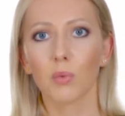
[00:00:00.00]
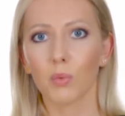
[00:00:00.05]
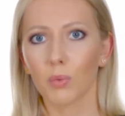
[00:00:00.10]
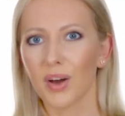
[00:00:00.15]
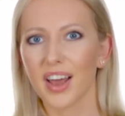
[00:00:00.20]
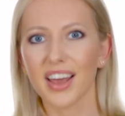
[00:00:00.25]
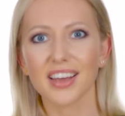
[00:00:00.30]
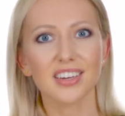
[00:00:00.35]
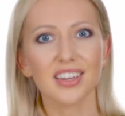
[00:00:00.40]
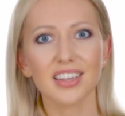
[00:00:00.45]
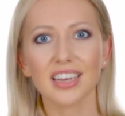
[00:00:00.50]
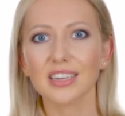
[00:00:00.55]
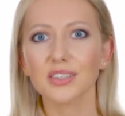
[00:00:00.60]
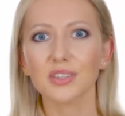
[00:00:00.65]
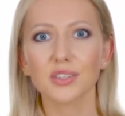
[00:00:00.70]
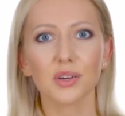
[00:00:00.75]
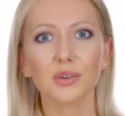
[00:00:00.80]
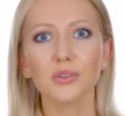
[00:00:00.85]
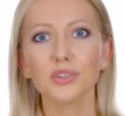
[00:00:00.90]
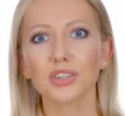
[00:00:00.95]
Where do they
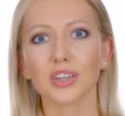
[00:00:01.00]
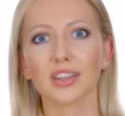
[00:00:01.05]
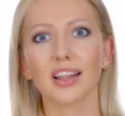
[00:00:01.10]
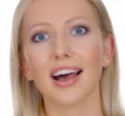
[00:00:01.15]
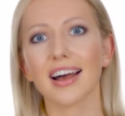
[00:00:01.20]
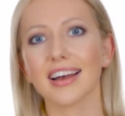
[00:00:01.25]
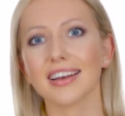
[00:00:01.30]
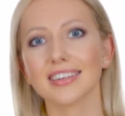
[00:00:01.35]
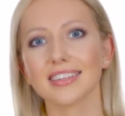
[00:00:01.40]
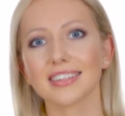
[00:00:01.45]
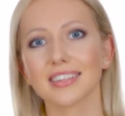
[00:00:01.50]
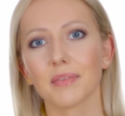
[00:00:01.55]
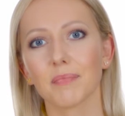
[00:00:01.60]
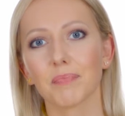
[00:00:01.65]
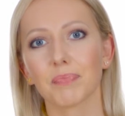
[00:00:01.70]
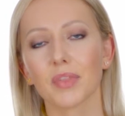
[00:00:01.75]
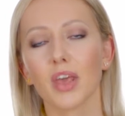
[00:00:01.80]
socialize?